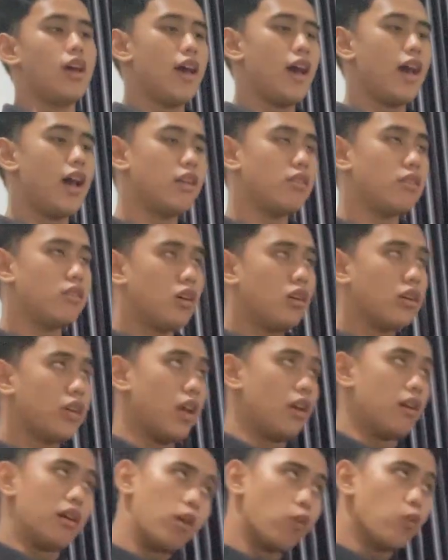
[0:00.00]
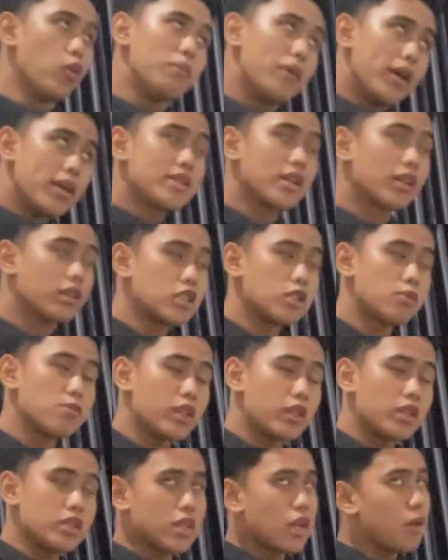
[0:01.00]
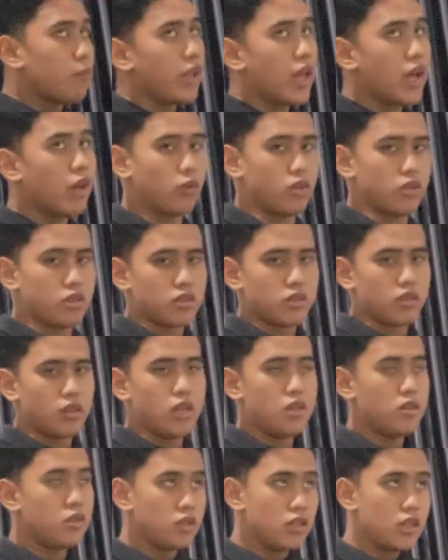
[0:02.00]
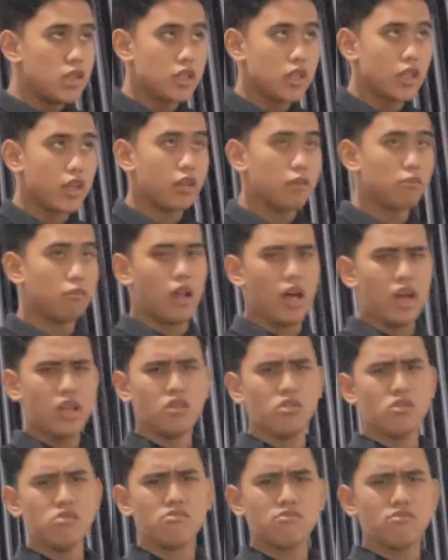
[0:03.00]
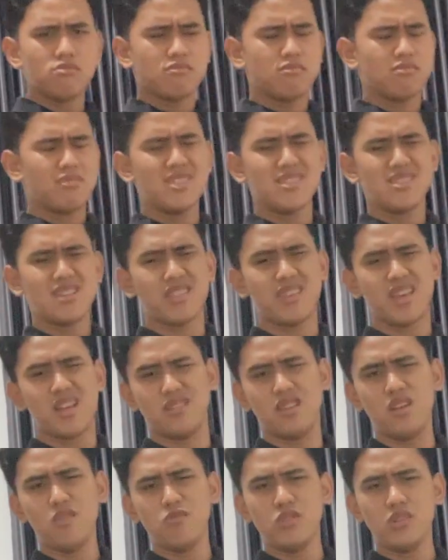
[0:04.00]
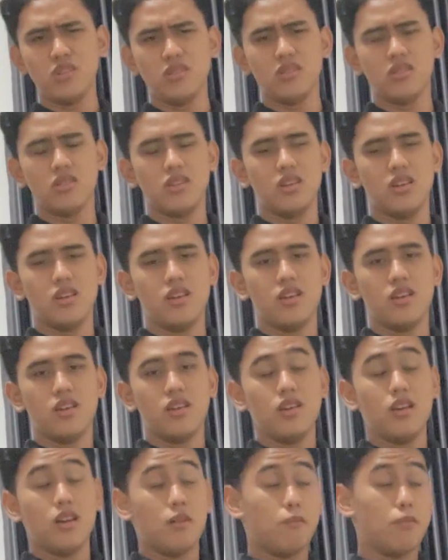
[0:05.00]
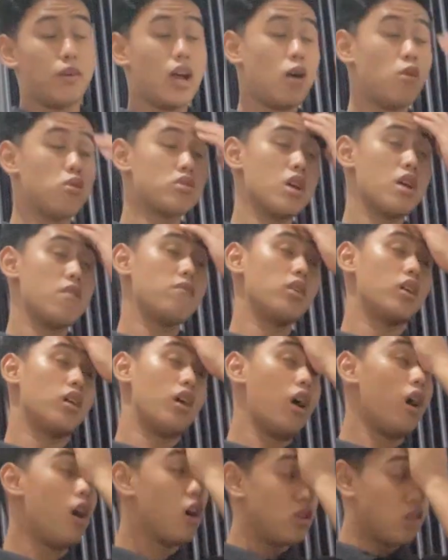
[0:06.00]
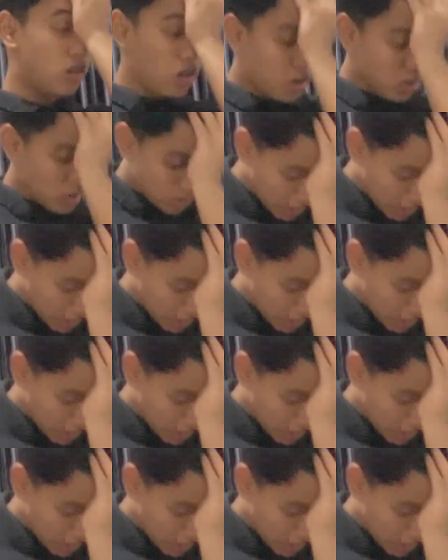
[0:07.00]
And okay, we basically speak the same language. Indonesian and Melayu, it's not that different. But I was having a hard